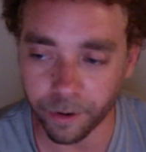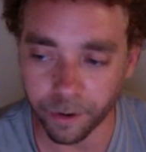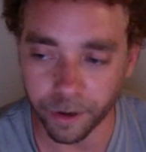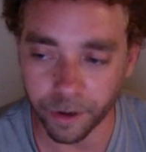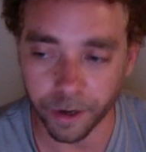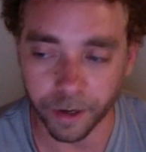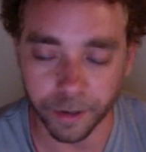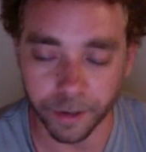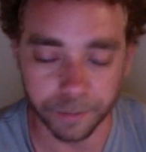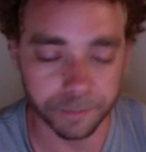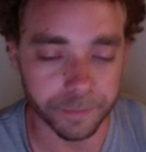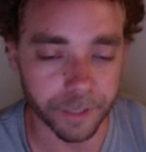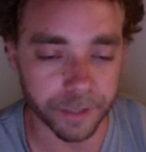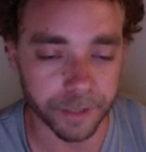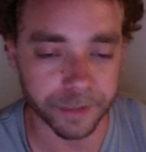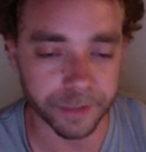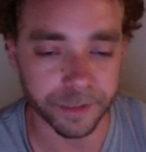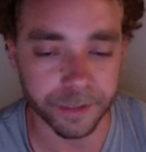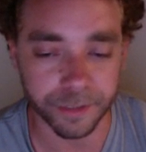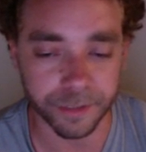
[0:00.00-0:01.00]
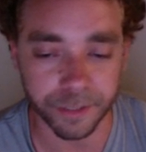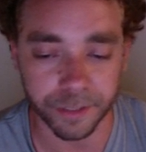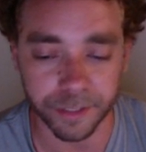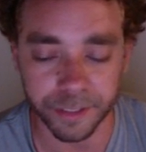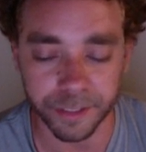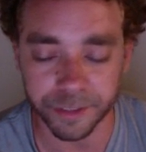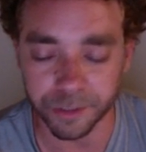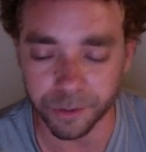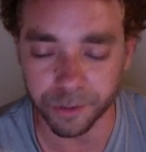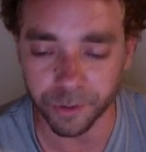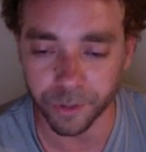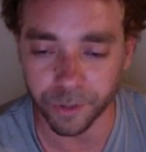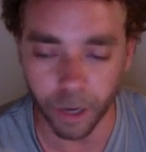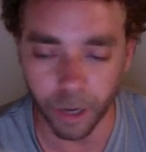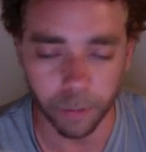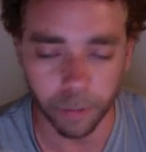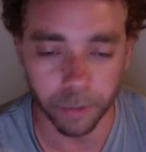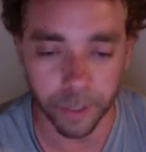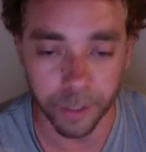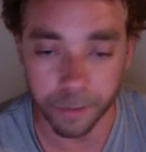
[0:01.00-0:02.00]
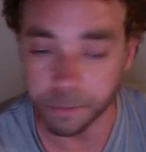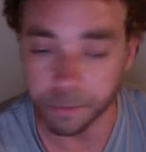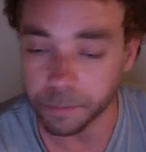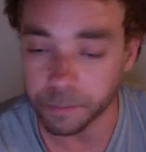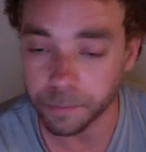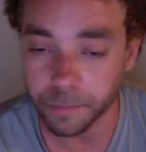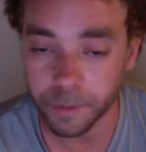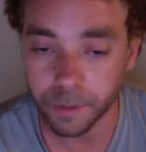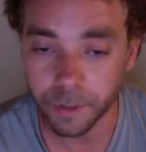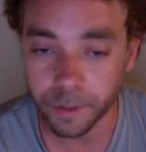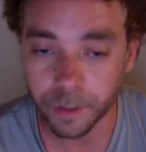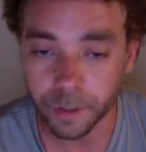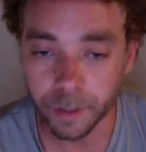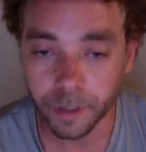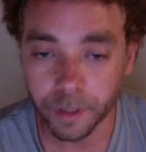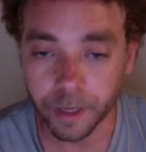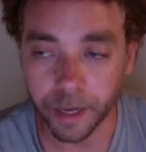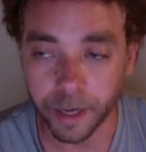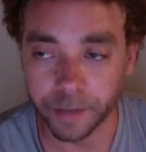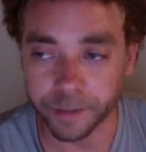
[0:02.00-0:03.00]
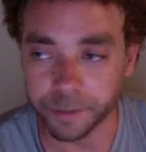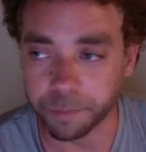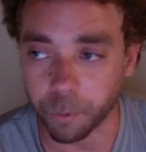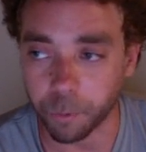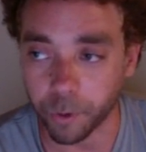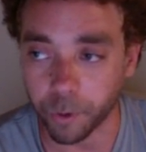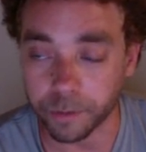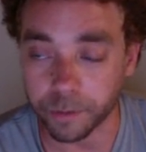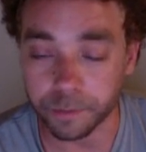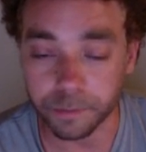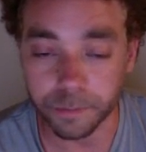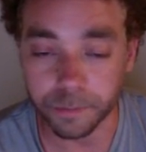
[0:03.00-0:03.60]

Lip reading: a statistical anomaly at this point.